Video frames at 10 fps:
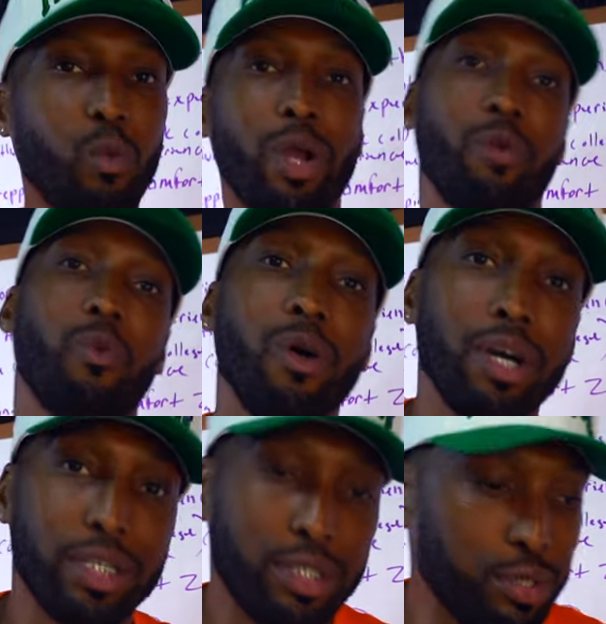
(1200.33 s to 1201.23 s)
what it
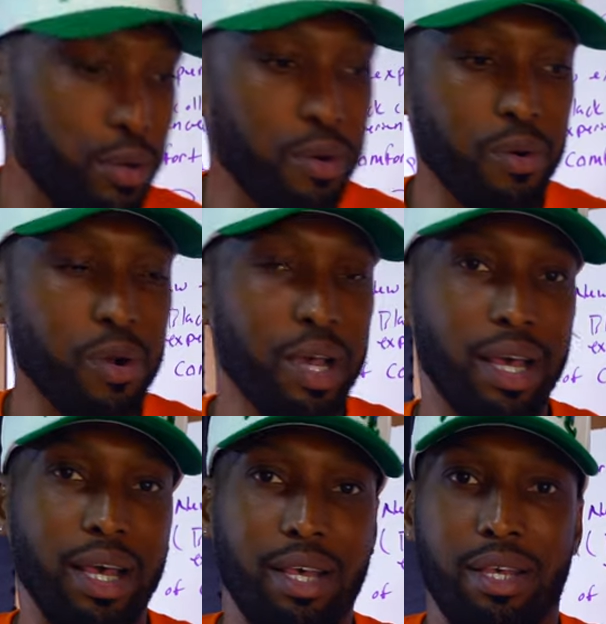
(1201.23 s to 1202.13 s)
was to
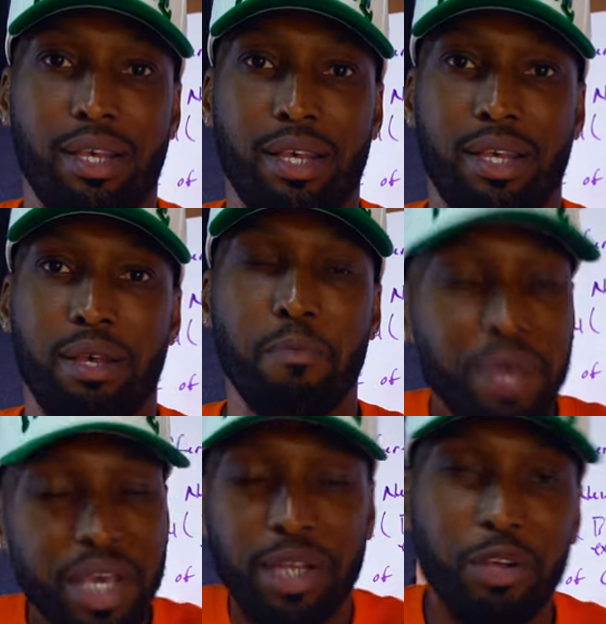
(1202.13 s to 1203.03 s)

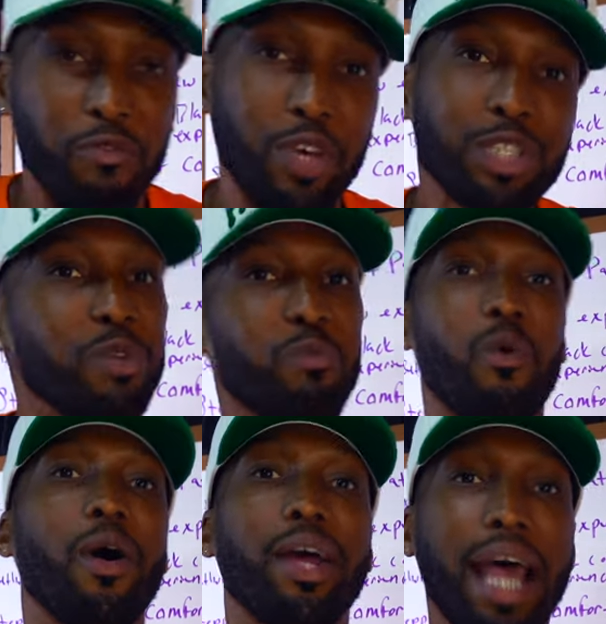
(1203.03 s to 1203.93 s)
be a Division
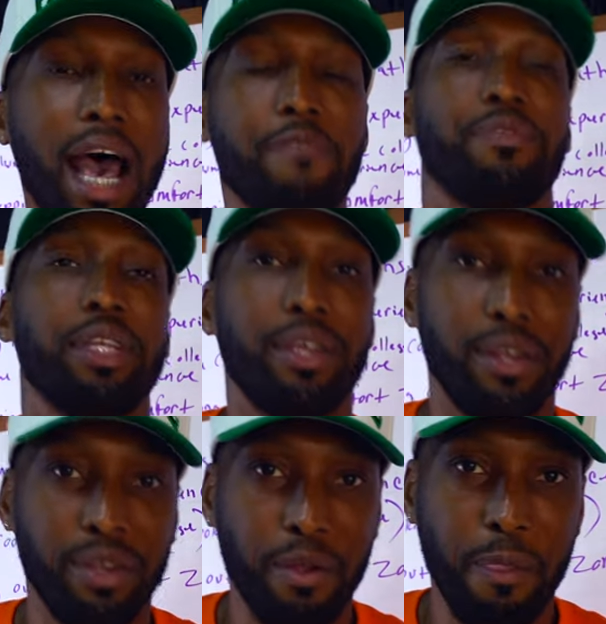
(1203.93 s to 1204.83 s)
I athlete,
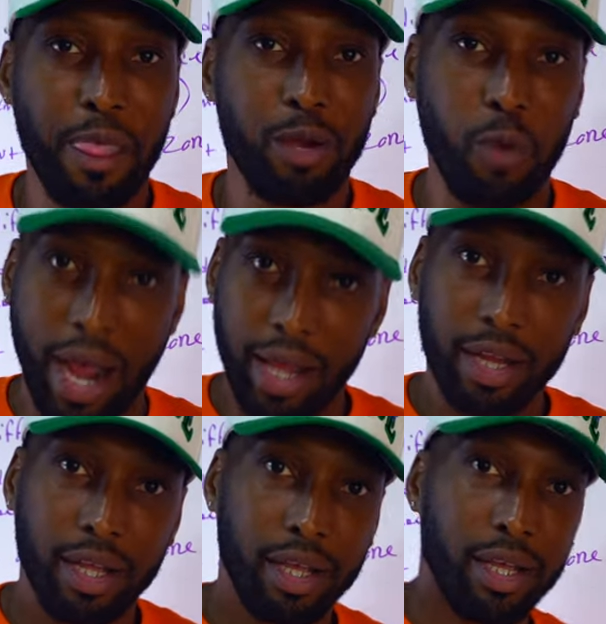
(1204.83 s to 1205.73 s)
right?
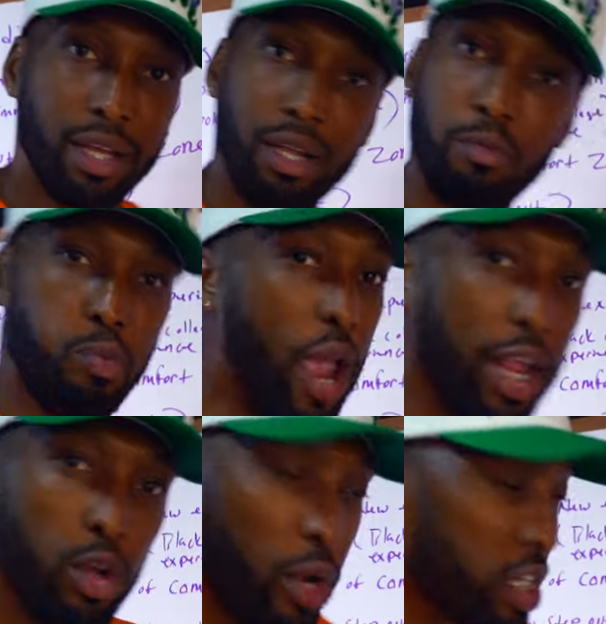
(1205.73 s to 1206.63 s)
Brand new